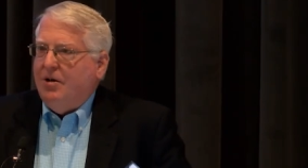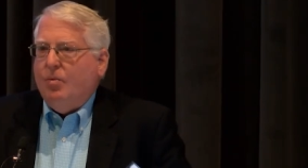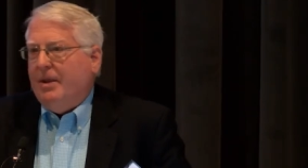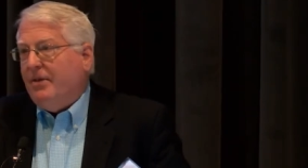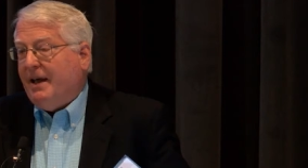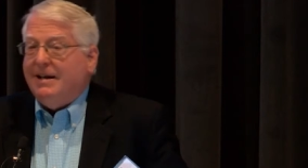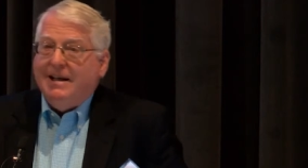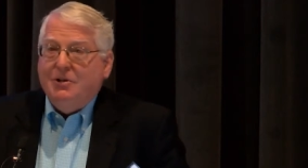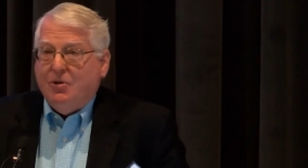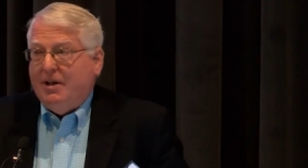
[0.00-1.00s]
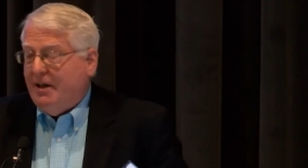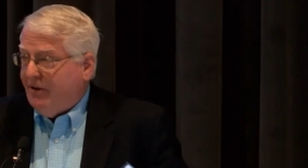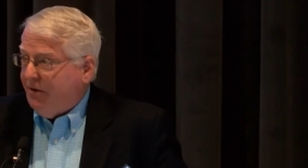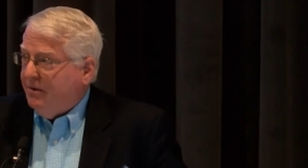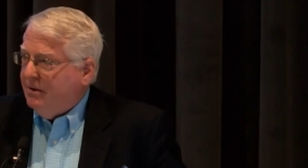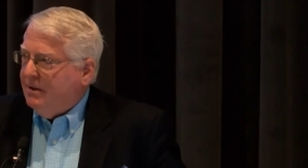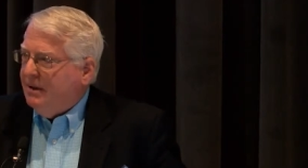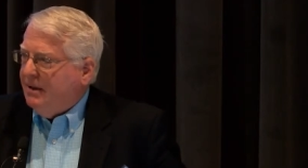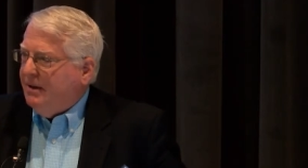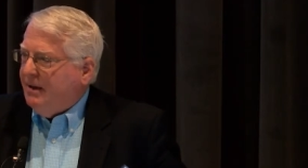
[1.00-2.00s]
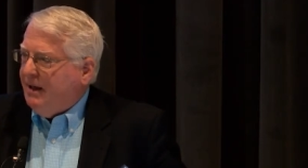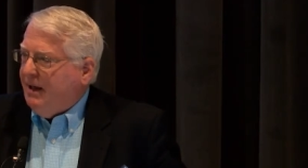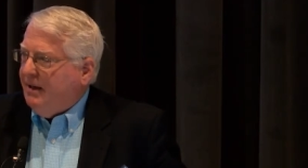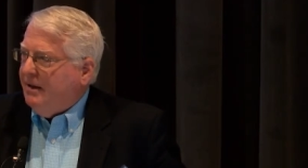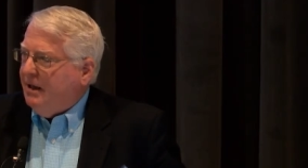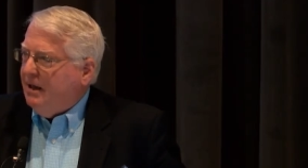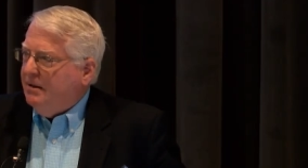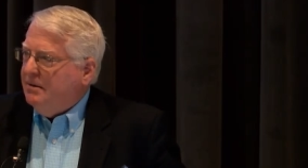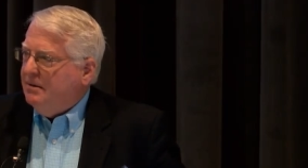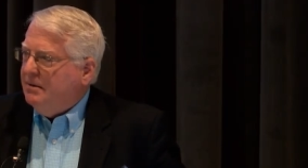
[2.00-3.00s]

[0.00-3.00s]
one thing led to another. And